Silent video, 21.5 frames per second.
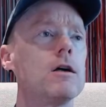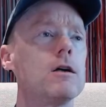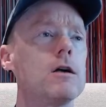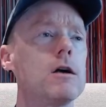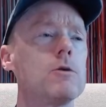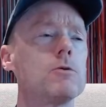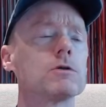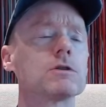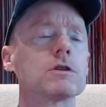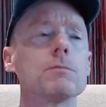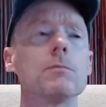
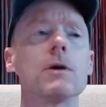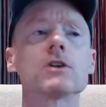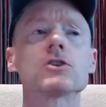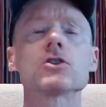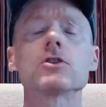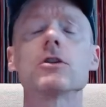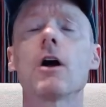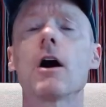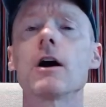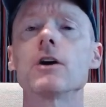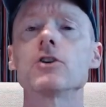it was a much
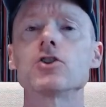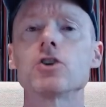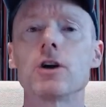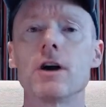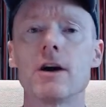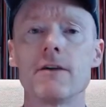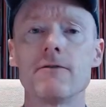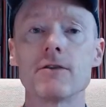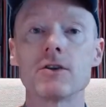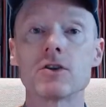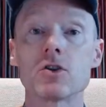larger
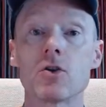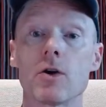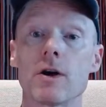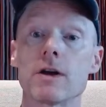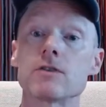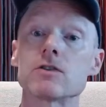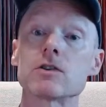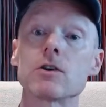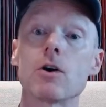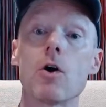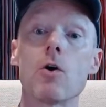inventory.
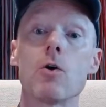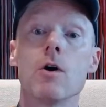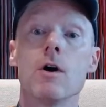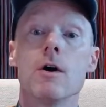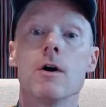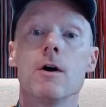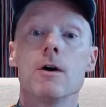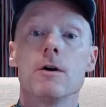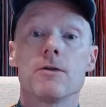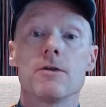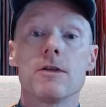And so
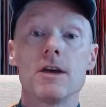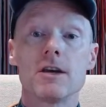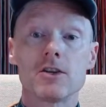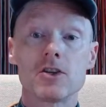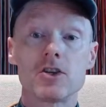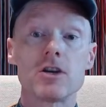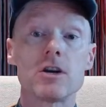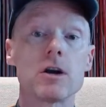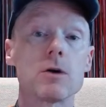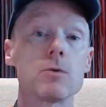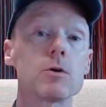this
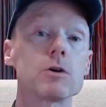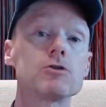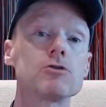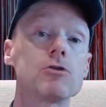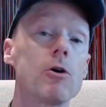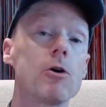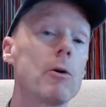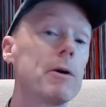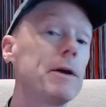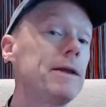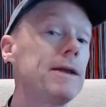year we're
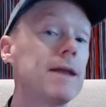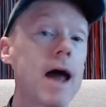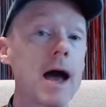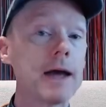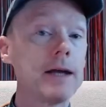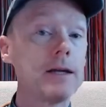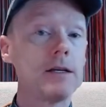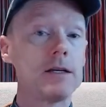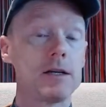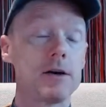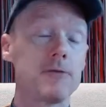growing
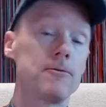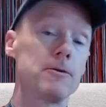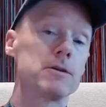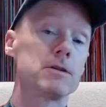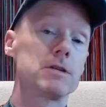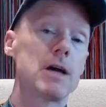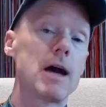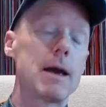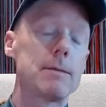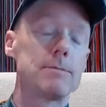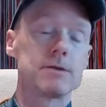9 different
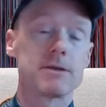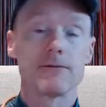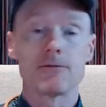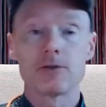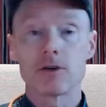types of